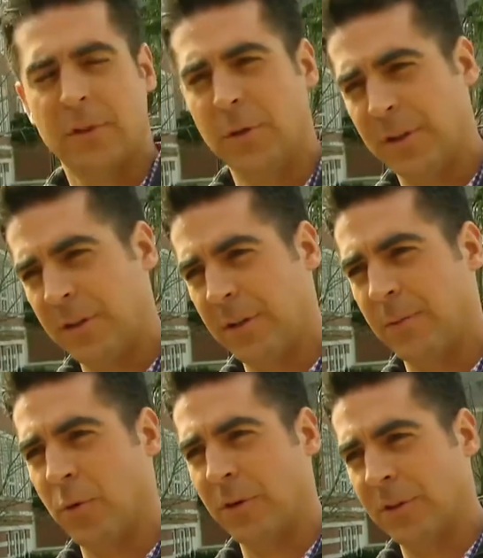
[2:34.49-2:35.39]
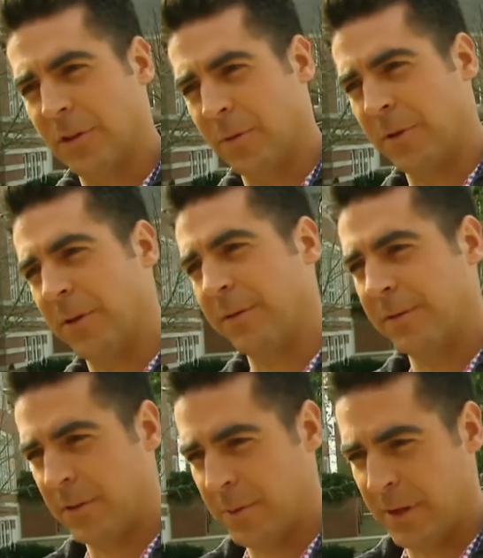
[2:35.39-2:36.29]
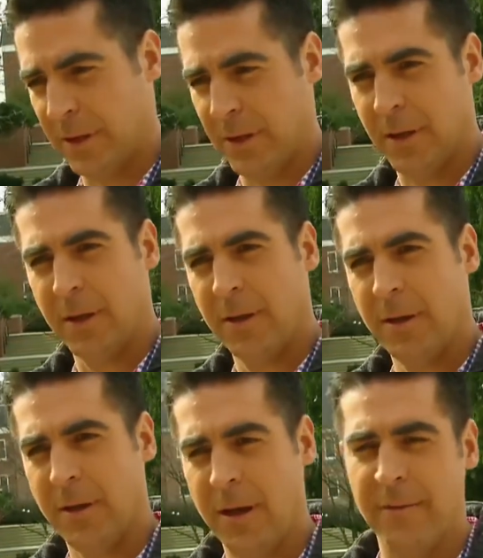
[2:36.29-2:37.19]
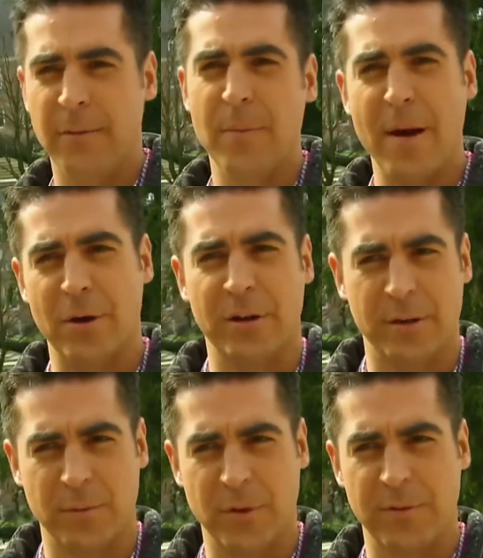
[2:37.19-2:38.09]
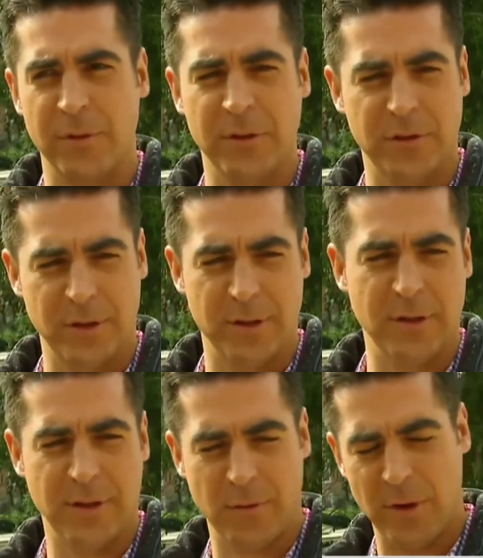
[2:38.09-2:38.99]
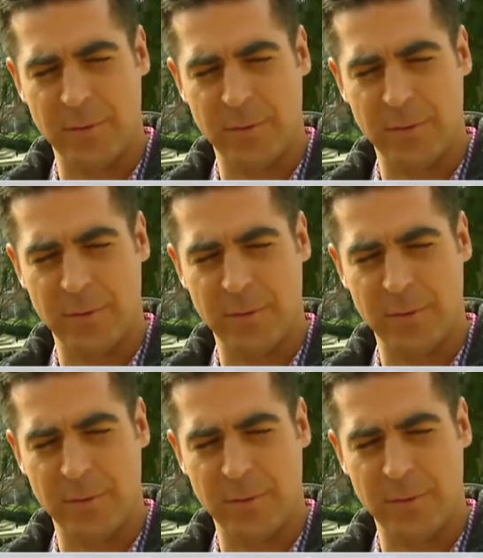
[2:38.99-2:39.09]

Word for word: So isn't it more determinative to be have American privilege than have